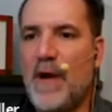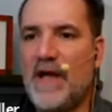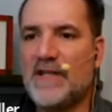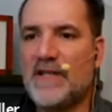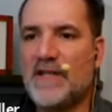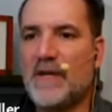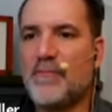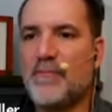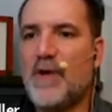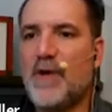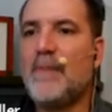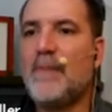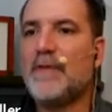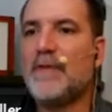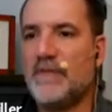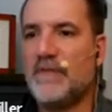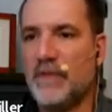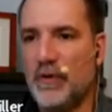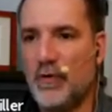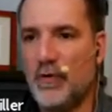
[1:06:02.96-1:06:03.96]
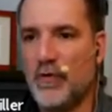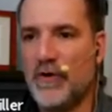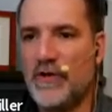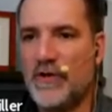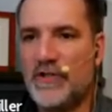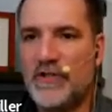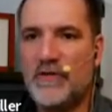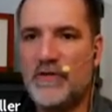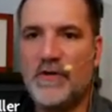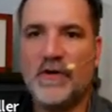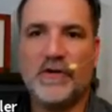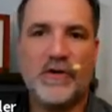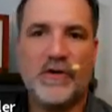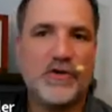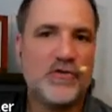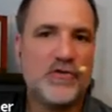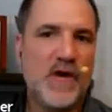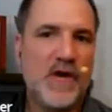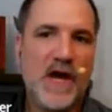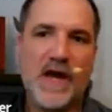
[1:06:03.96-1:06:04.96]
is that a problem? Because if Lenore is too young to
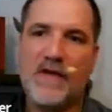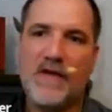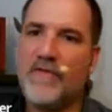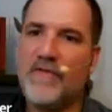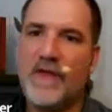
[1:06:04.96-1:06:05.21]
drive,